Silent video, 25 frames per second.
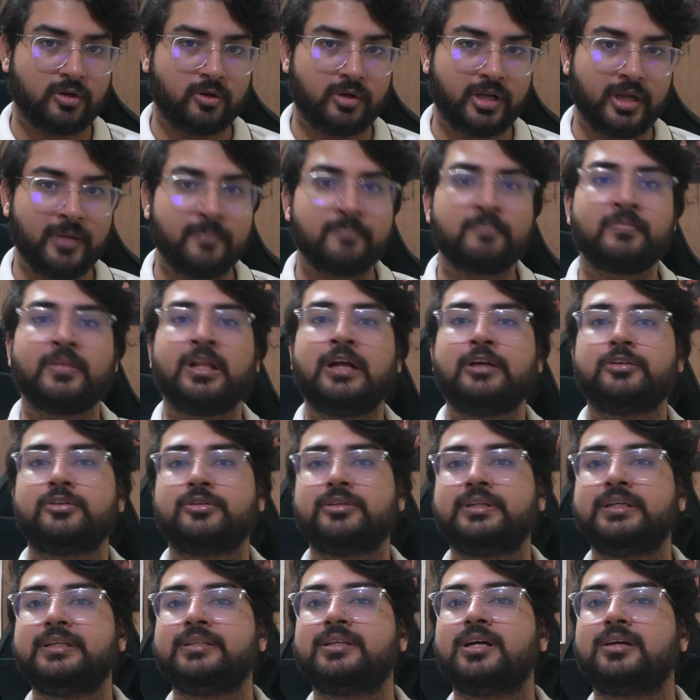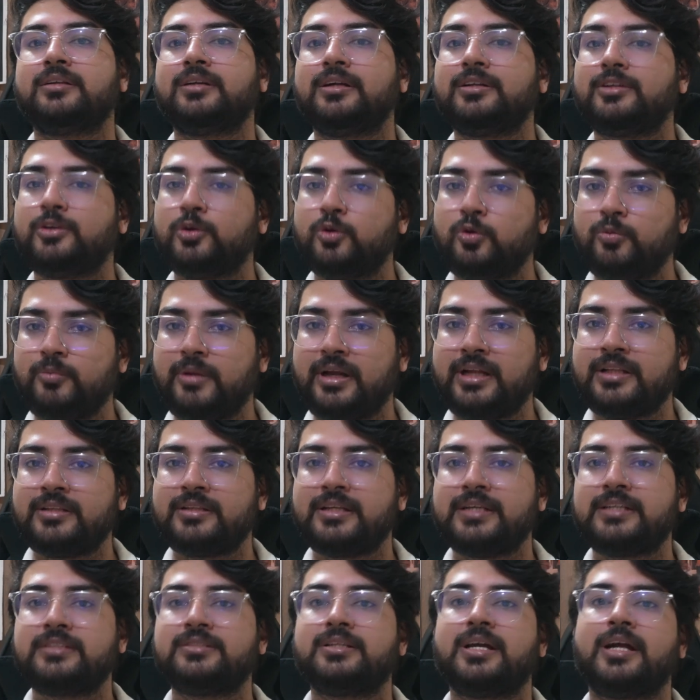Okay, so these are the two main
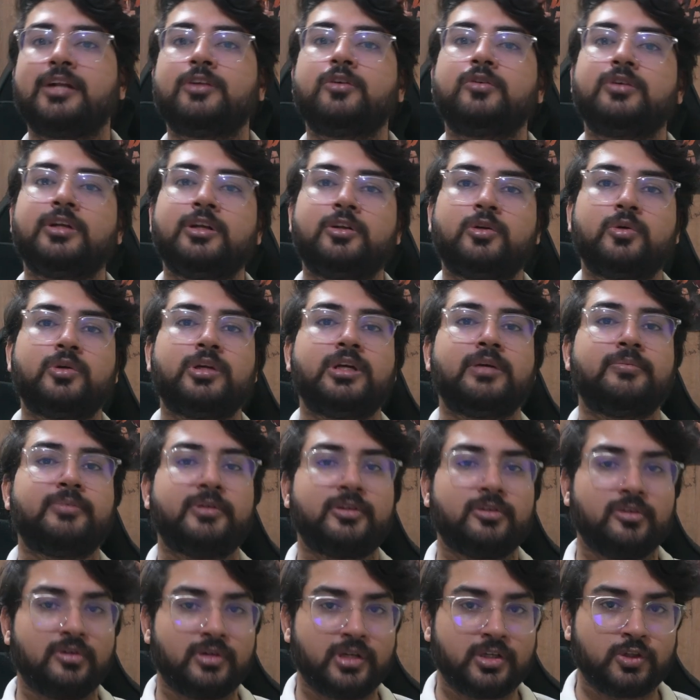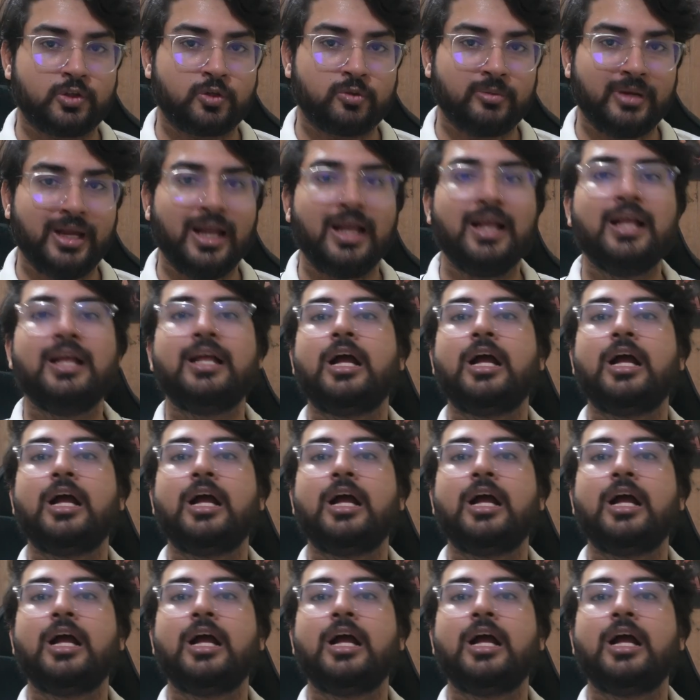things that you need to keep in your resume.